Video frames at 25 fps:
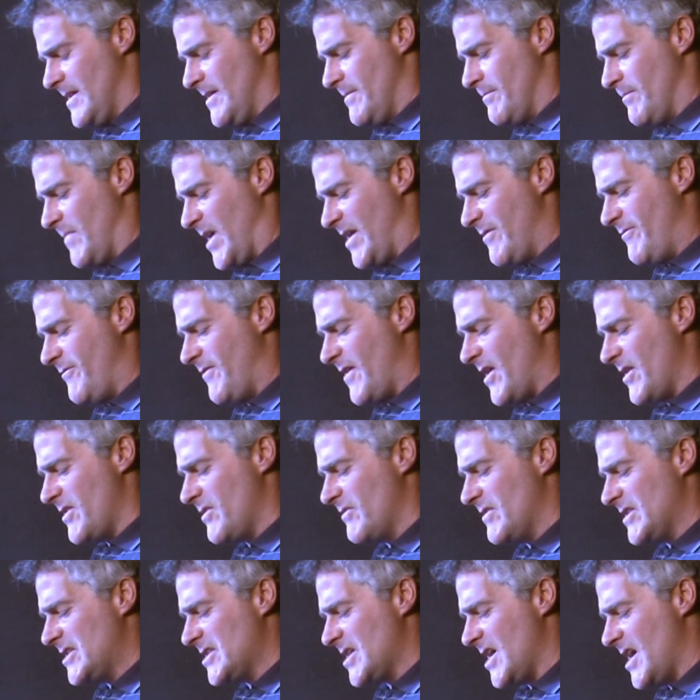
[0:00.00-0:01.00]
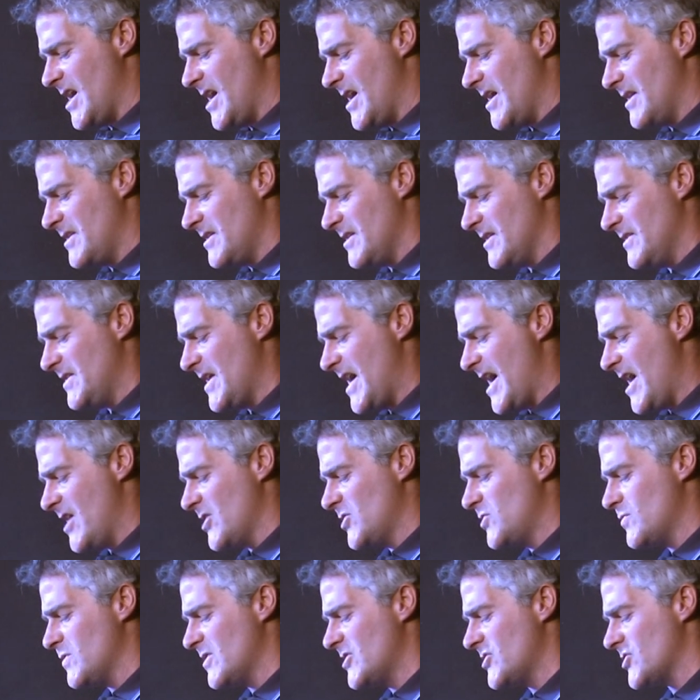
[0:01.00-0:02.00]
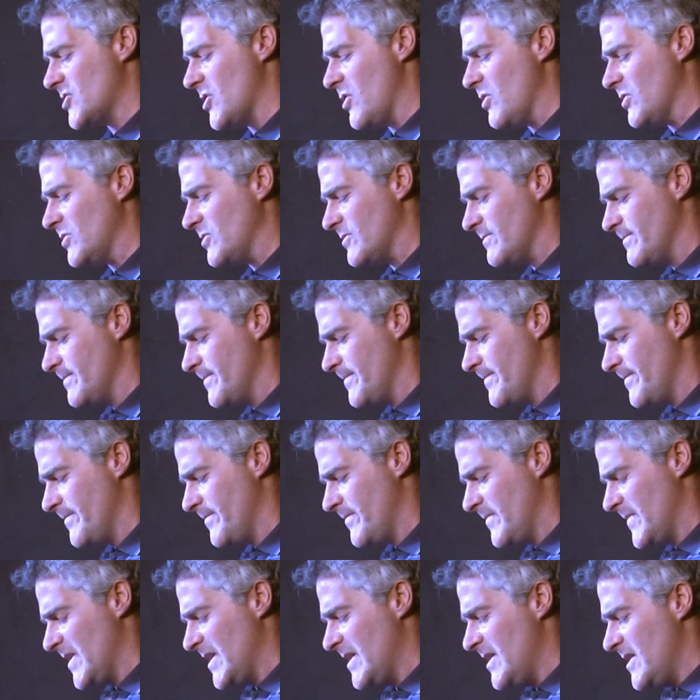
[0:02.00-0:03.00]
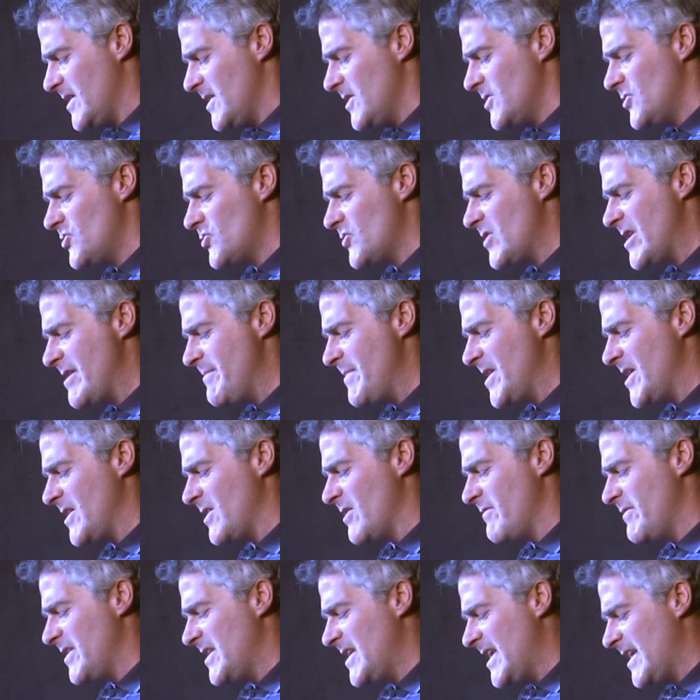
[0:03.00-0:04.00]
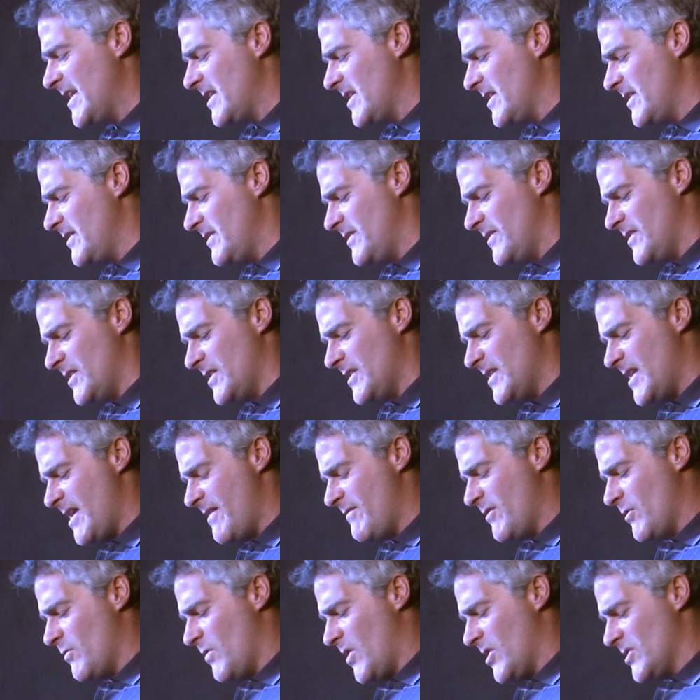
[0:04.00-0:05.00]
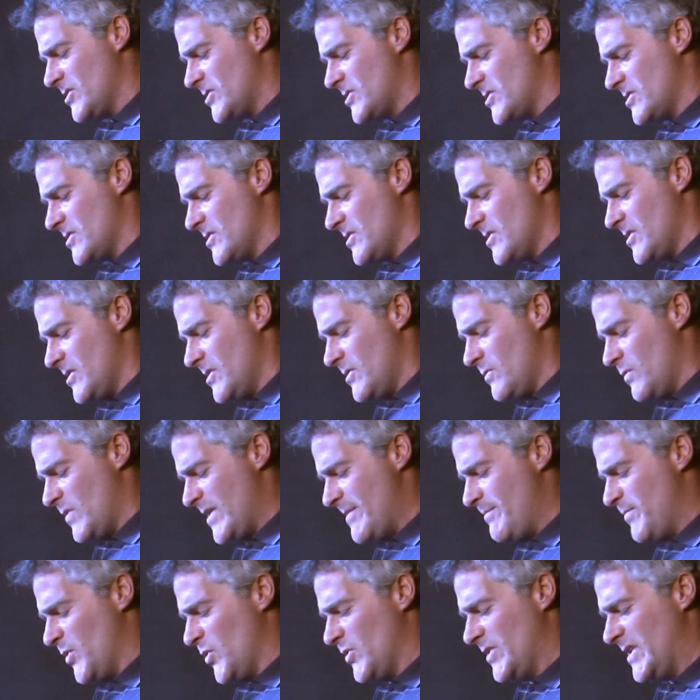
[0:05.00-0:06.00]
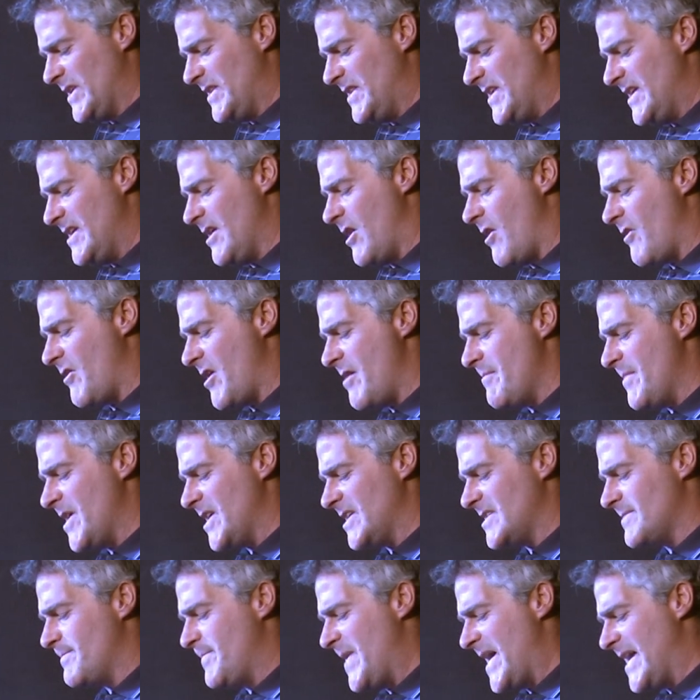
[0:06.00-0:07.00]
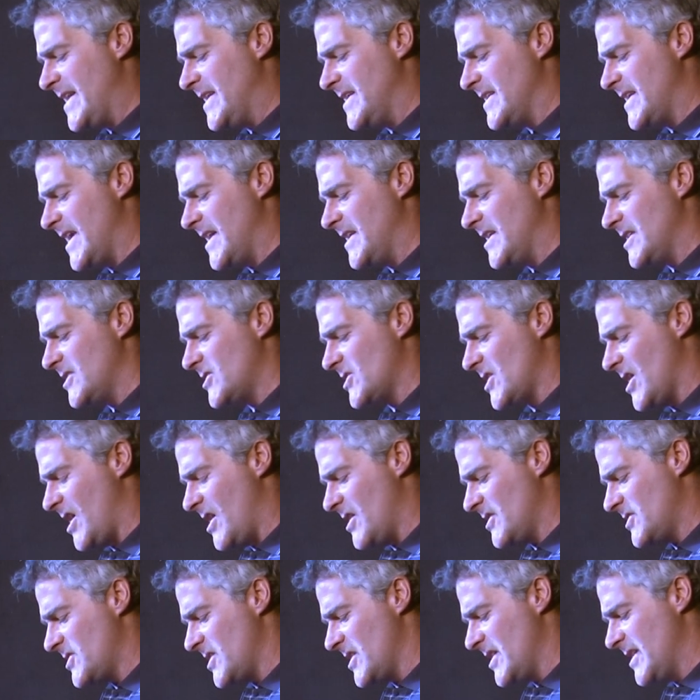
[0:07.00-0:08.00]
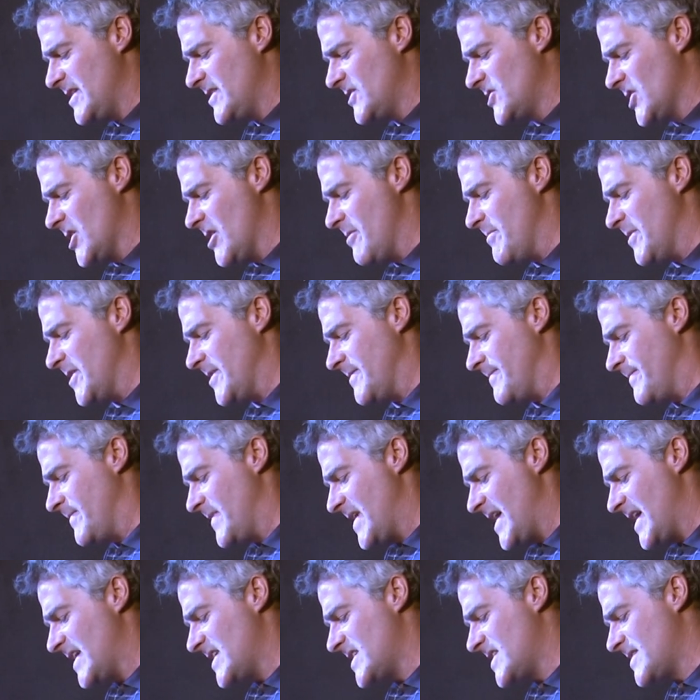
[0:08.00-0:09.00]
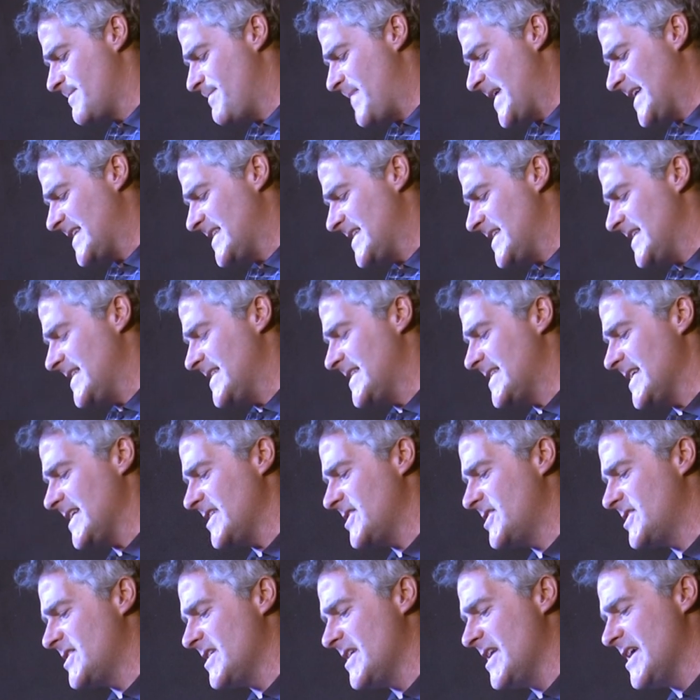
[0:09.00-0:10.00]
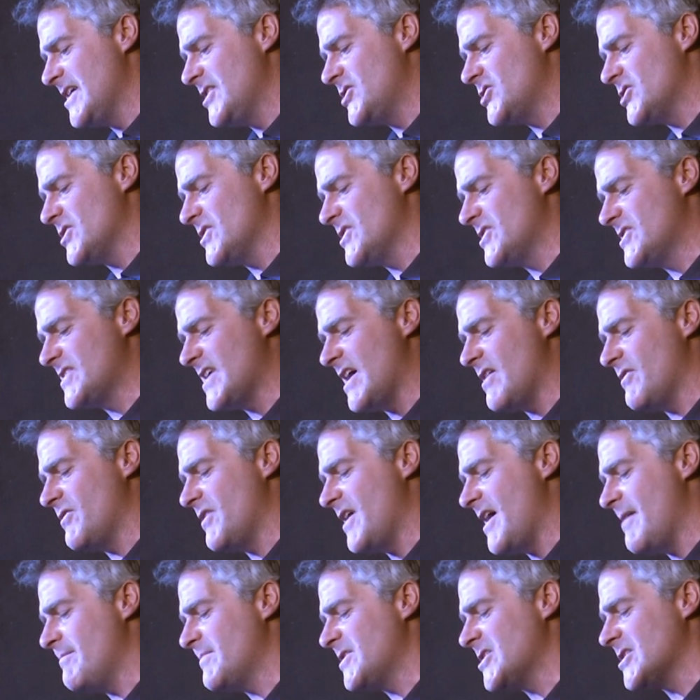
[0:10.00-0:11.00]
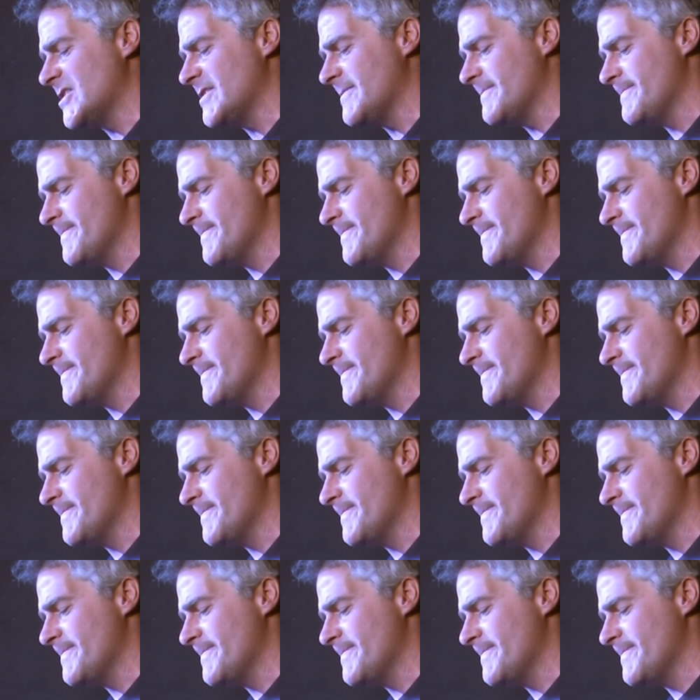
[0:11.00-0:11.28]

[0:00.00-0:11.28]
My father retired and the house was sold. Dreaming of an England that never was, we boarded the RMS Pendennis Castle in Durban, expected destination Southampton.